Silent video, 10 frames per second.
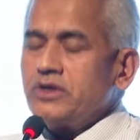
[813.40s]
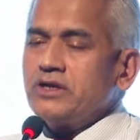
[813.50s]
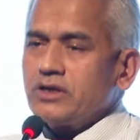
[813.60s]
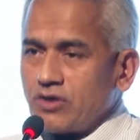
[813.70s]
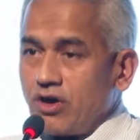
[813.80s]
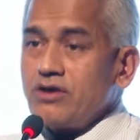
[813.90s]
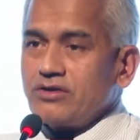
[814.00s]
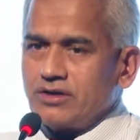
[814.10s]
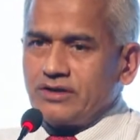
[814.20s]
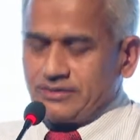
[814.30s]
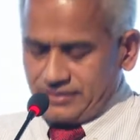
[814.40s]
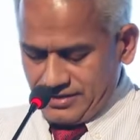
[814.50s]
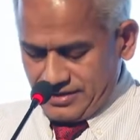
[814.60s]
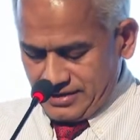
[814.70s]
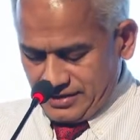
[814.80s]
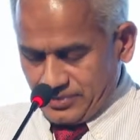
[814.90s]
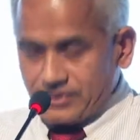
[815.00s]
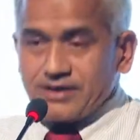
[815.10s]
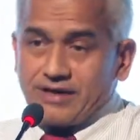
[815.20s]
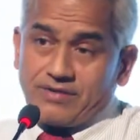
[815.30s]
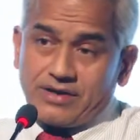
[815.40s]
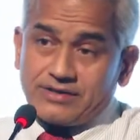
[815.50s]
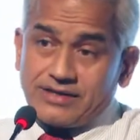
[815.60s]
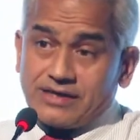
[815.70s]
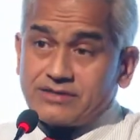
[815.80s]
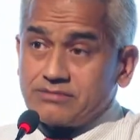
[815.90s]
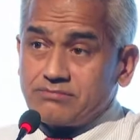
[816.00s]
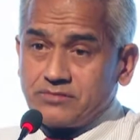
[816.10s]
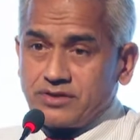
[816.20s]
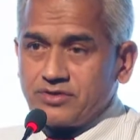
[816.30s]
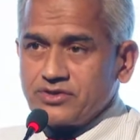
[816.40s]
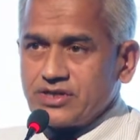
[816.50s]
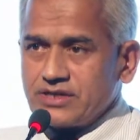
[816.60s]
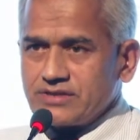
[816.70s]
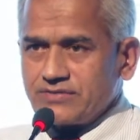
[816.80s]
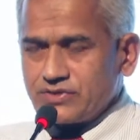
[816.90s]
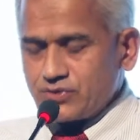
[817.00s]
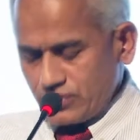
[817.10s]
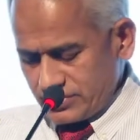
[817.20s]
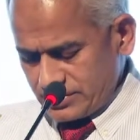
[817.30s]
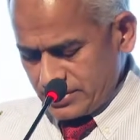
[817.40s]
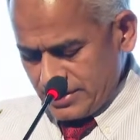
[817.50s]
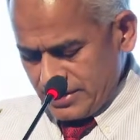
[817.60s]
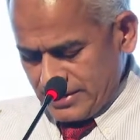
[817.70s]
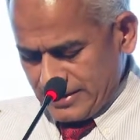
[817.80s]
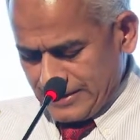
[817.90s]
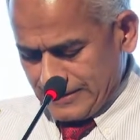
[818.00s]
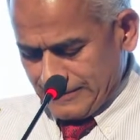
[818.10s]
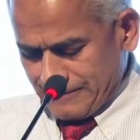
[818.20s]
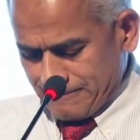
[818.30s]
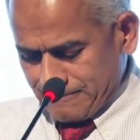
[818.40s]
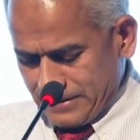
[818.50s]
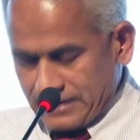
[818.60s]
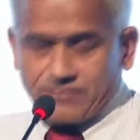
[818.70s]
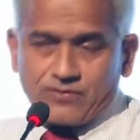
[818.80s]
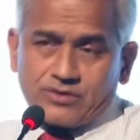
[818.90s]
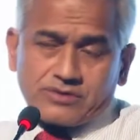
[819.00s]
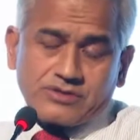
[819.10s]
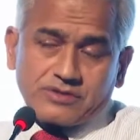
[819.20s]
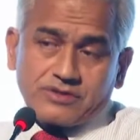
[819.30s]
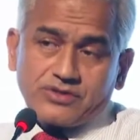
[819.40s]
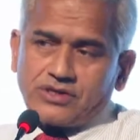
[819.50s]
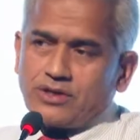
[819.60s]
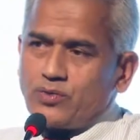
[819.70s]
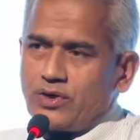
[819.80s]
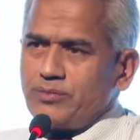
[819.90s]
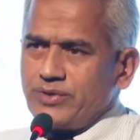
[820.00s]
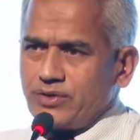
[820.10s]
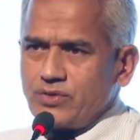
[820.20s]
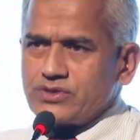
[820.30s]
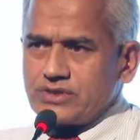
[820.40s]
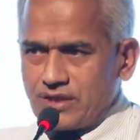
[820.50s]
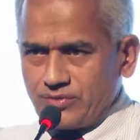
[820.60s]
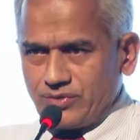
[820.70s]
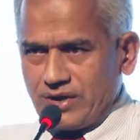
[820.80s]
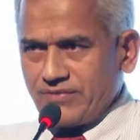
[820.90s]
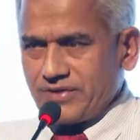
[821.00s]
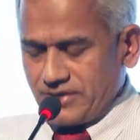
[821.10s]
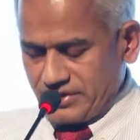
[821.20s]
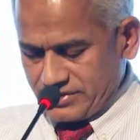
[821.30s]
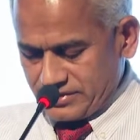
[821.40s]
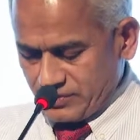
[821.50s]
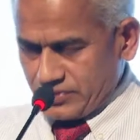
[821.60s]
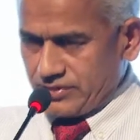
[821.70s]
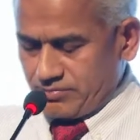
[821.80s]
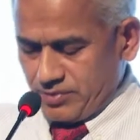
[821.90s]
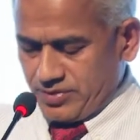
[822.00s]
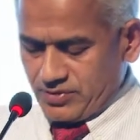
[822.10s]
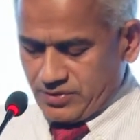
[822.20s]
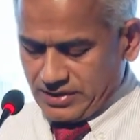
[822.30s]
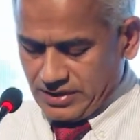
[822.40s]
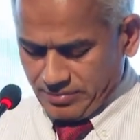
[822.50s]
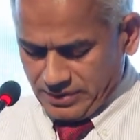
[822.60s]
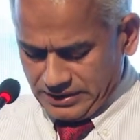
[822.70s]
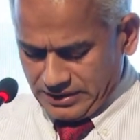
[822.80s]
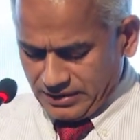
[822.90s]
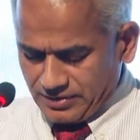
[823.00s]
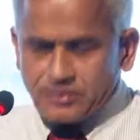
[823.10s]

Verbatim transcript: in a long run, you can have heart attacks, increased chance of strokes. And of course, the general well-being goes down. You have headaches with the BP going up, and